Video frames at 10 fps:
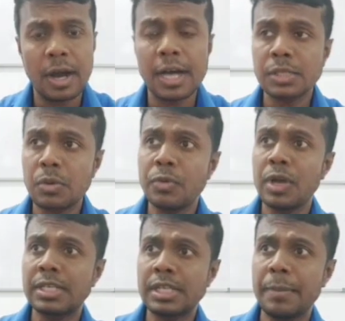Ask from
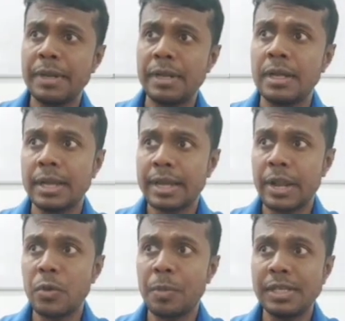your examiner,
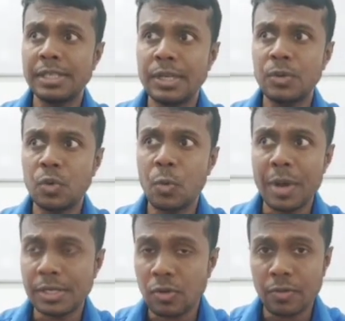can you please give two
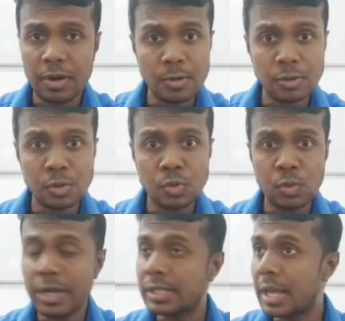pairs of gloves
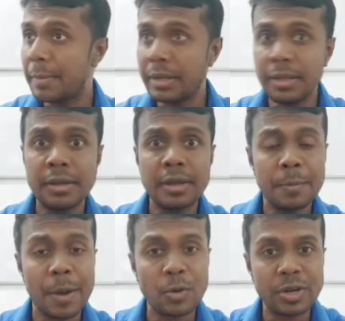to examine the
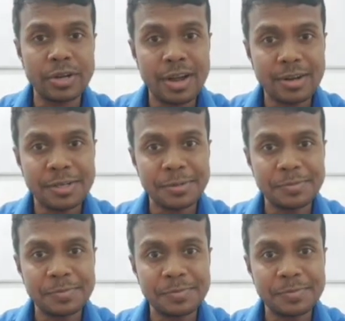parotid duct?